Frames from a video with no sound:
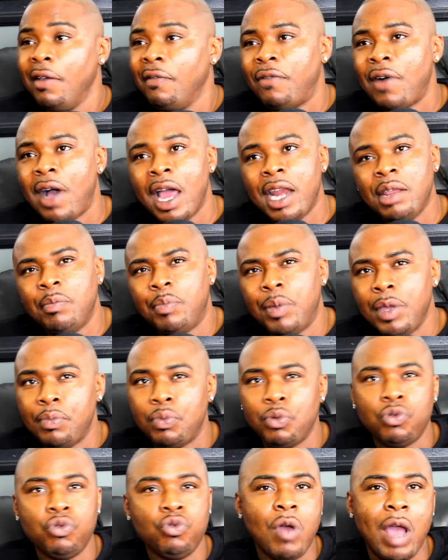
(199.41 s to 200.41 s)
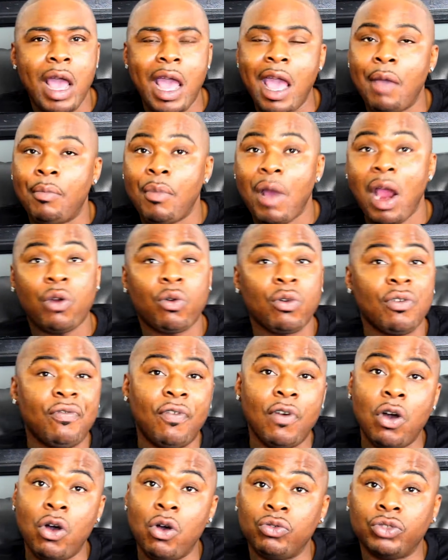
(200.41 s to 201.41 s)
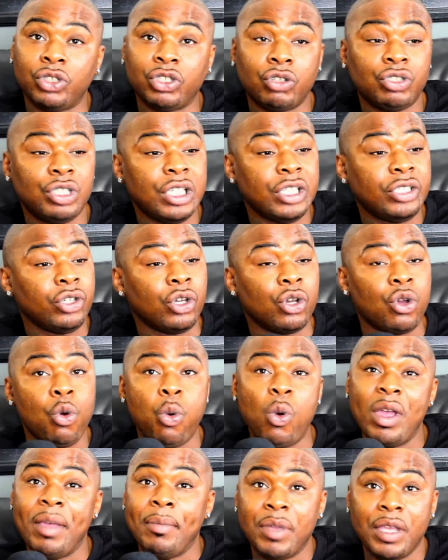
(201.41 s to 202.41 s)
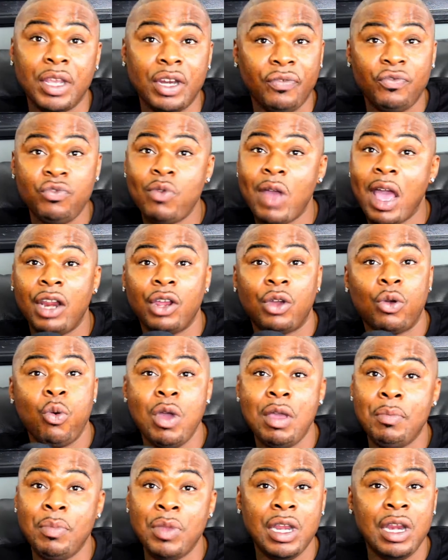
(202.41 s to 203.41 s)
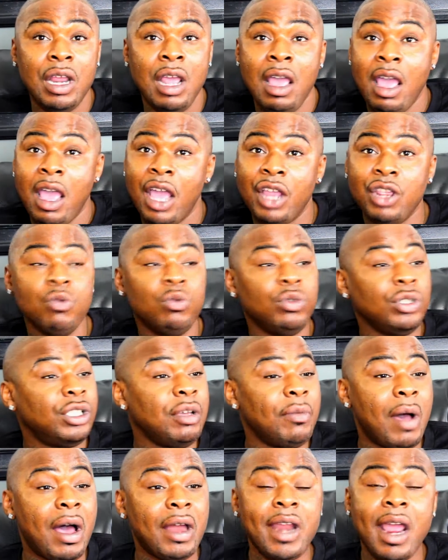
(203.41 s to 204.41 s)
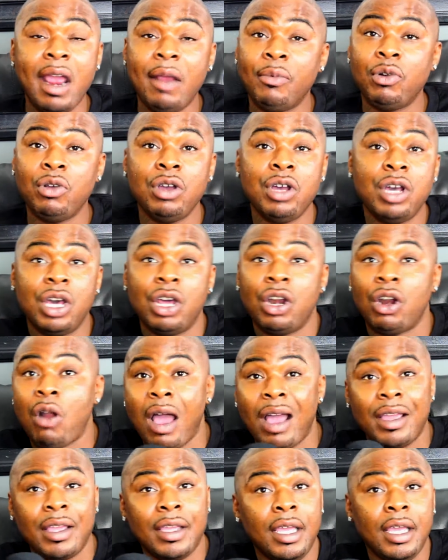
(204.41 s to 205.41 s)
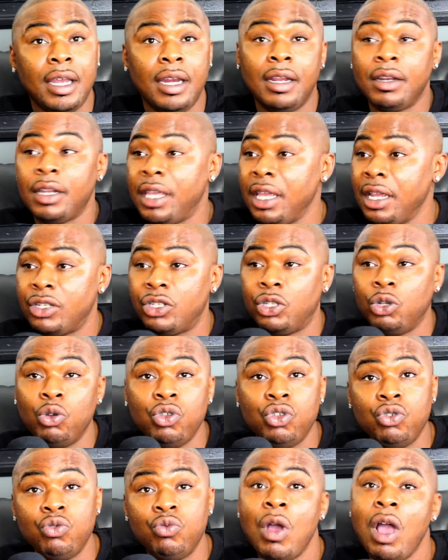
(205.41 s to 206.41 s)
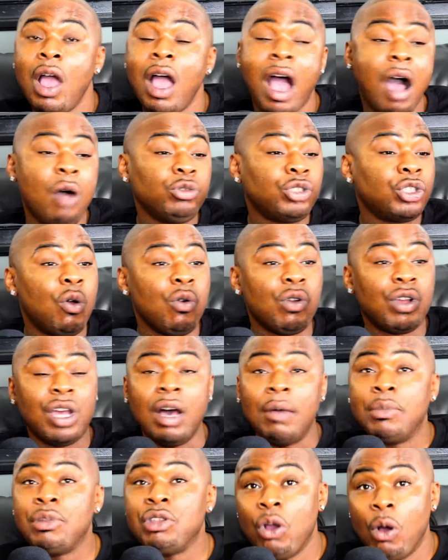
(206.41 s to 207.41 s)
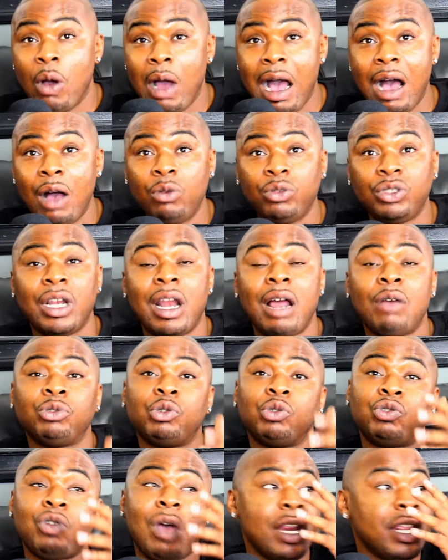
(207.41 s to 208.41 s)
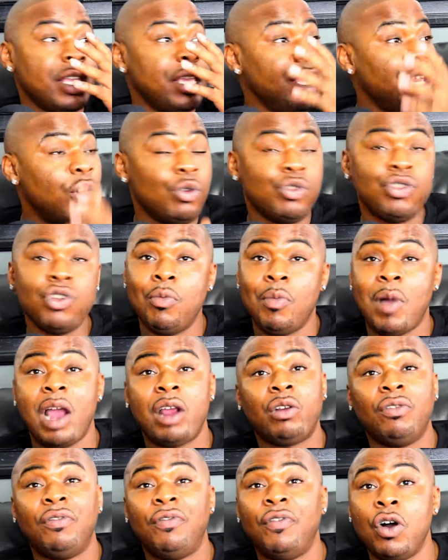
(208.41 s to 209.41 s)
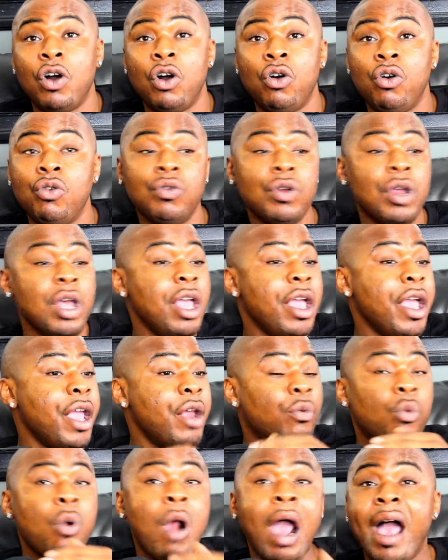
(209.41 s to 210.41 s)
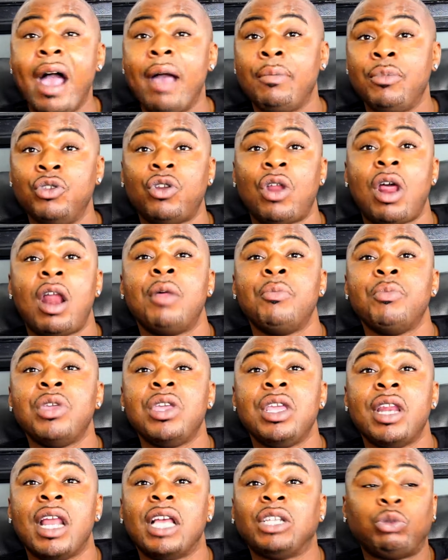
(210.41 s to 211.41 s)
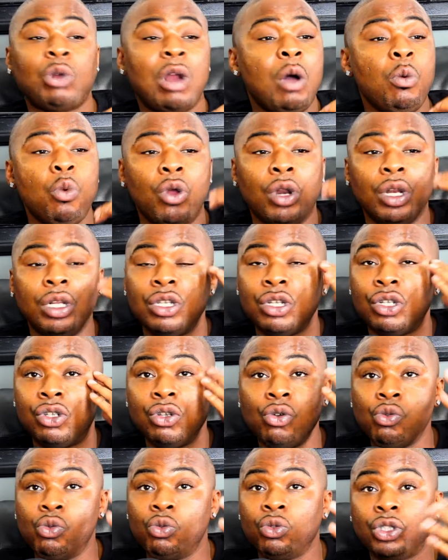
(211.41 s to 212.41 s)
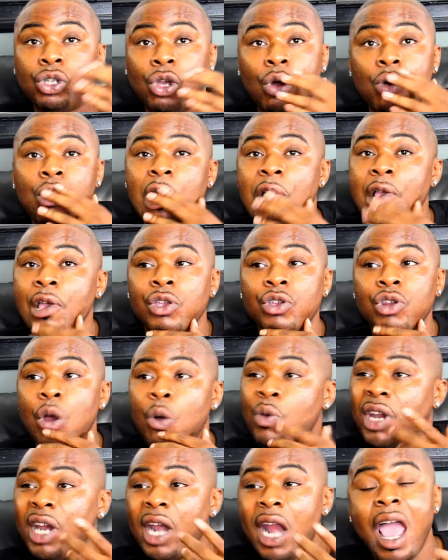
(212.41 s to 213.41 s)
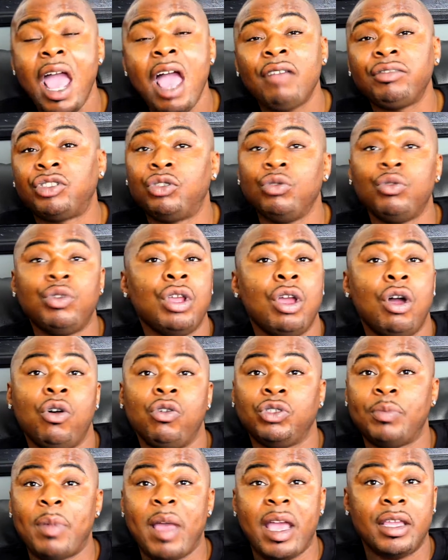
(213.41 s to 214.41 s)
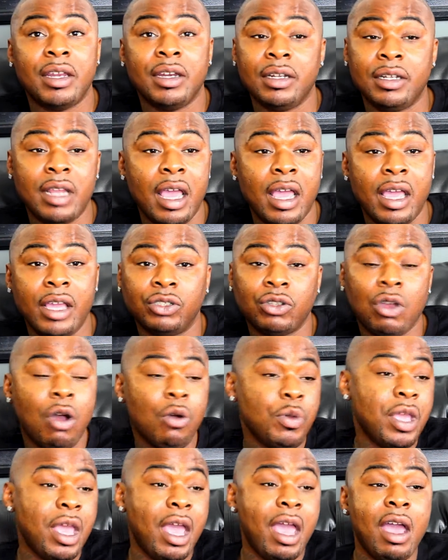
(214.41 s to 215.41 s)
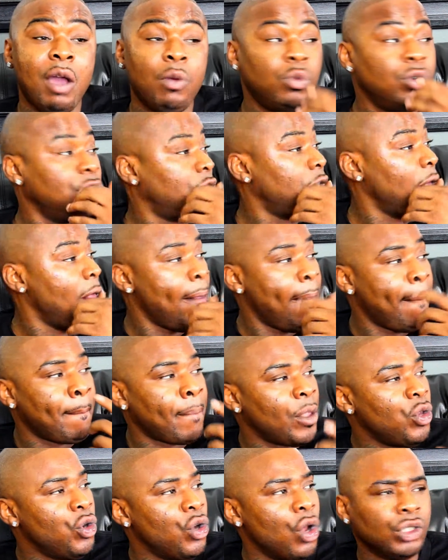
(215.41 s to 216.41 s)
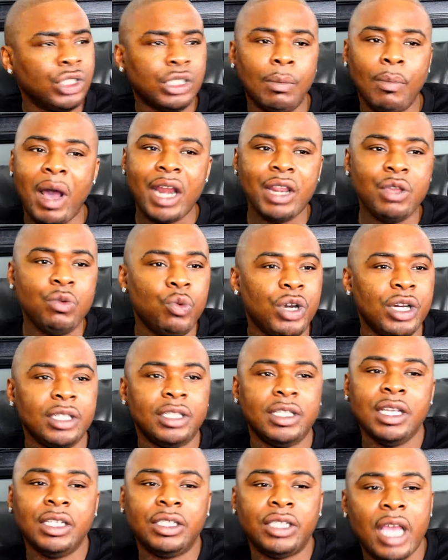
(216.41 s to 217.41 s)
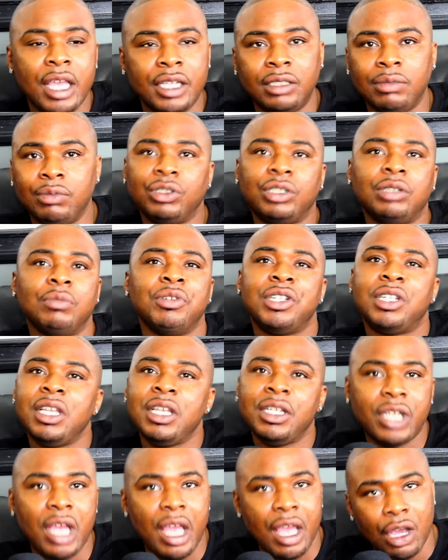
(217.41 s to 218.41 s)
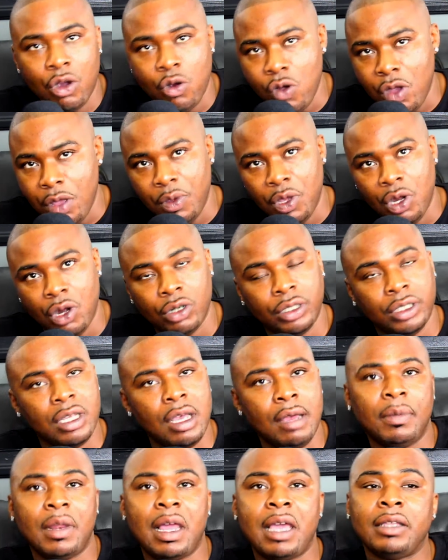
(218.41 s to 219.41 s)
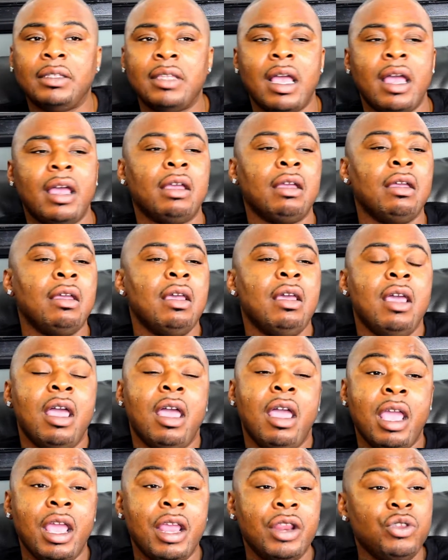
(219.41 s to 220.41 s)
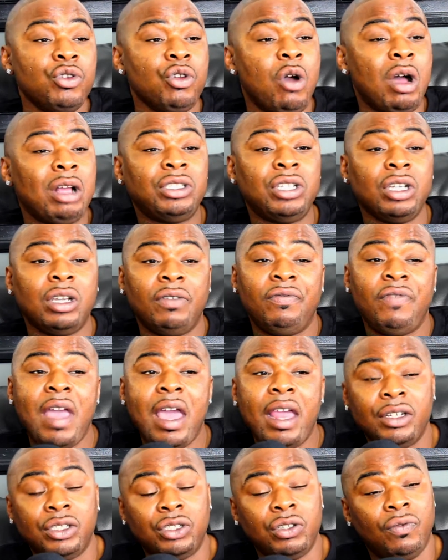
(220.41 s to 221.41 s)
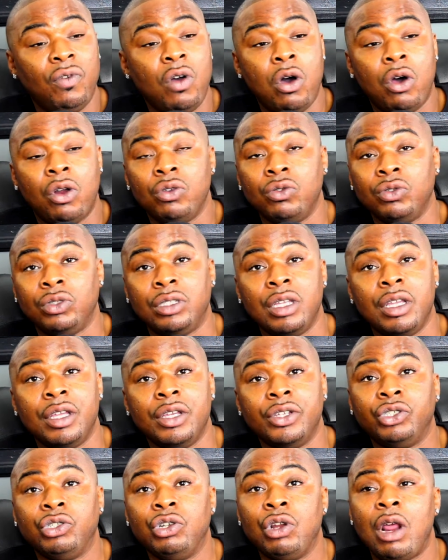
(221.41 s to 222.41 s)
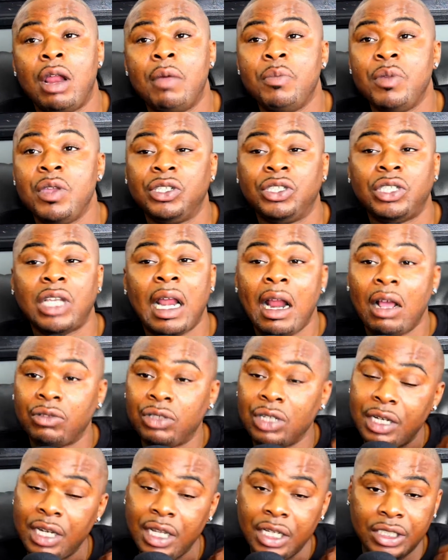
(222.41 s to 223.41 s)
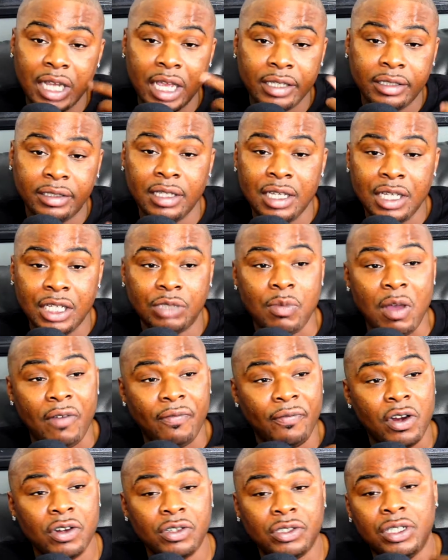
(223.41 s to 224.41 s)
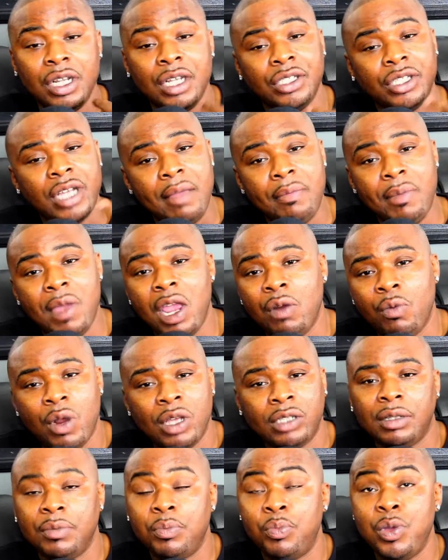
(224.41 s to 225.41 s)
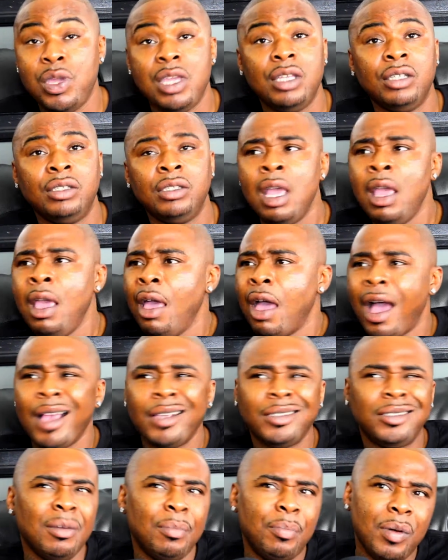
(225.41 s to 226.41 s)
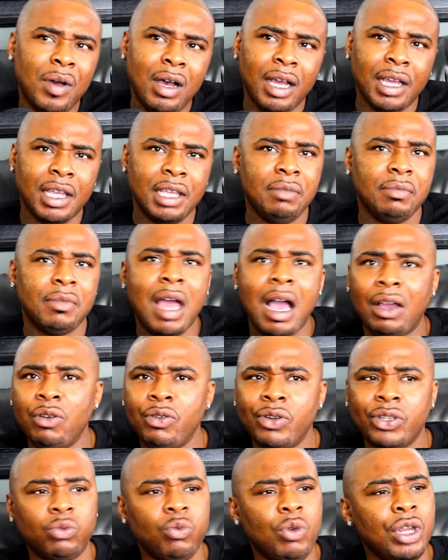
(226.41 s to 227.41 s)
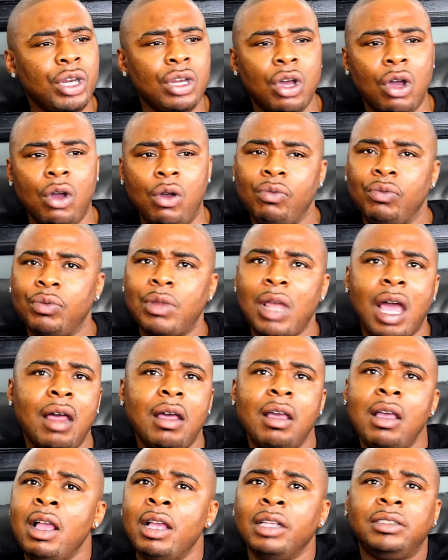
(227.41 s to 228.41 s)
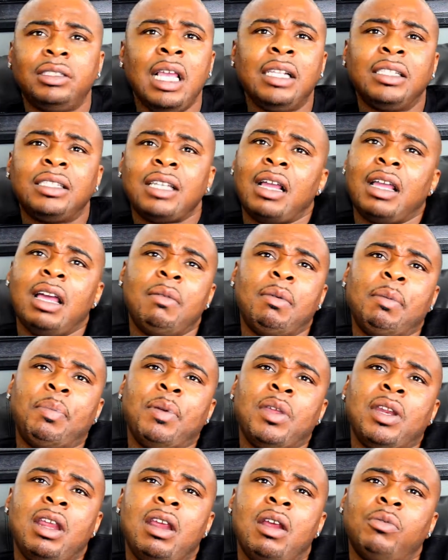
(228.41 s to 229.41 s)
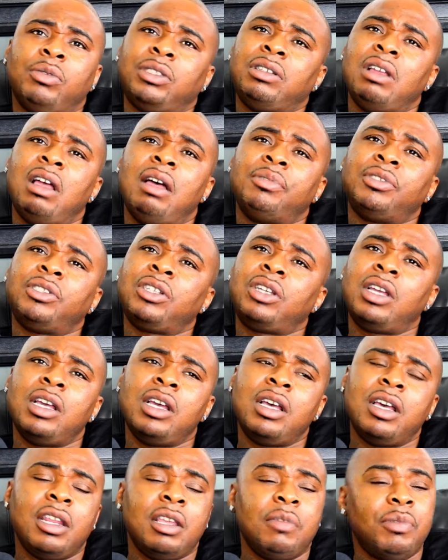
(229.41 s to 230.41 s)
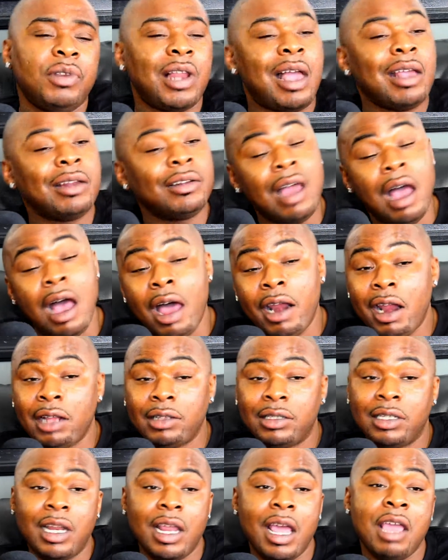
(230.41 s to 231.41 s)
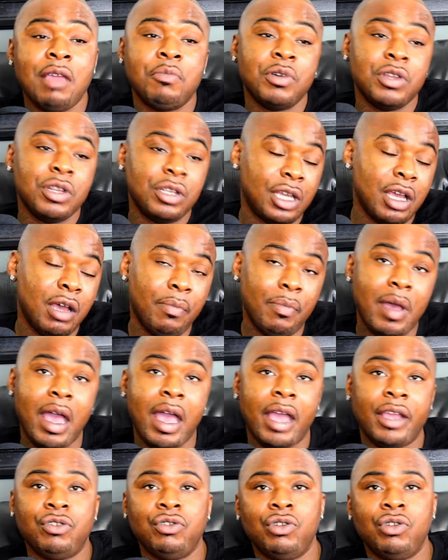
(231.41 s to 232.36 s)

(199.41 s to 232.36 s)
Finding people who had microphones or just equipment. If you had equipment and you was in my neighborhood, or I could get to you, I was gonna come to your house and I was gonna try to get on your microphone and rap, you know what I mean? That's what I wanted to do. So, we didn't have studios back in the days. All we had was, somebody with a DJ, some DJ equipment or something like that. And, I took advantage of all those things, you know what I mean? Shout out to DJ Cease, my first DJ, may he rest in peace. I used to bug him, knock on his window. Cease, I come up in there, what's up? Is it good? He'd be like, nah, not today, but come back,